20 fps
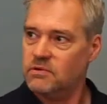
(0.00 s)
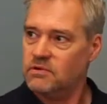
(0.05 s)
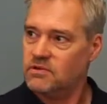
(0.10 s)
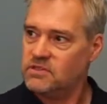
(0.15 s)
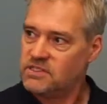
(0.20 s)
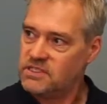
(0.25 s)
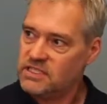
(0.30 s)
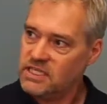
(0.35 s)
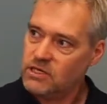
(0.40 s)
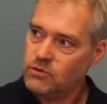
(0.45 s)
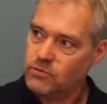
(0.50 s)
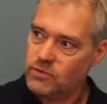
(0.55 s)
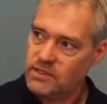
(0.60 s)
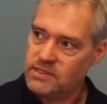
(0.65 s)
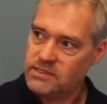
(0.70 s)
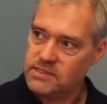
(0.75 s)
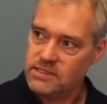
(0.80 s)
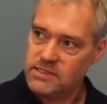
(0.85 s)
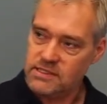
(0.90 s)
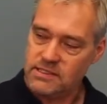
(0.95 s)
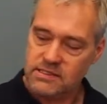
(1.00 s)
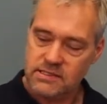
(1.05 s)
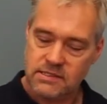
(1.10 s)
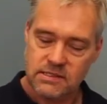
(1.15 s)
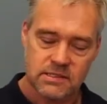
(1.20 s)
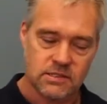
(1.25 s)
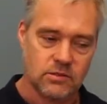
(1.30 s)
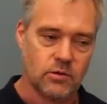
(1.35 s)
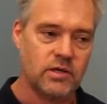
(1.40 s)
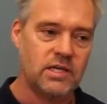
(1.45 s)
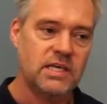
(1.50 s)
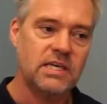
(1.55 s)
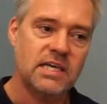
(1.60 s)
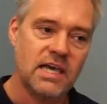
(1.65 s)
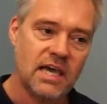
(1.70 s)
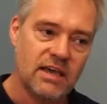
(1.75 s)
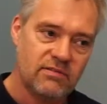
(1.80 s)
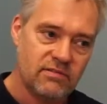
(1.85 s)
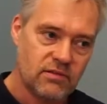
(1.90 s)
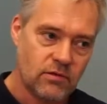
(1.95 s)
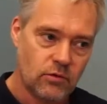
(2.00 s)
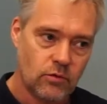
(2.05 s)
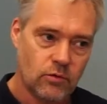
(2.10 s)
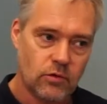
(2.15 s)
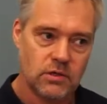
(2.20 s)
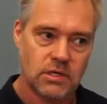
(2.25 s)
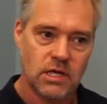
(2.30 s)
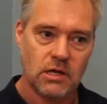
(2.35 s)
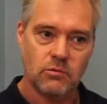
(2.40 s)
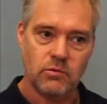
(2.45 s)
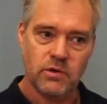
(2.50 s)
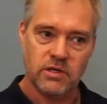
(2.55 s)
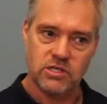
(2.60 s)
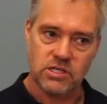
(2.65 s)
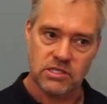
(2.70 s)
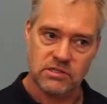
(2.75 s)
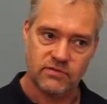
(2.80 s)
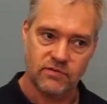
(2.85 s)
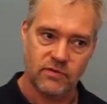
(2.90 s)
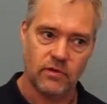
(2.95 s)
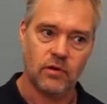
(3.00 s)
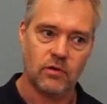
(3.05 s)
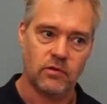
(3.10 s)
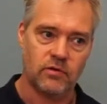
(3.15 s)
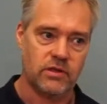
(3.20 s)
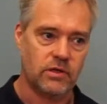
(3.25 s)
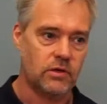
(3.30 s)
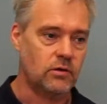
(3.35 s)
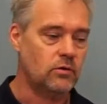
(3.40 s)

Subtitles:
sequences. So he gave the order, and we just follow the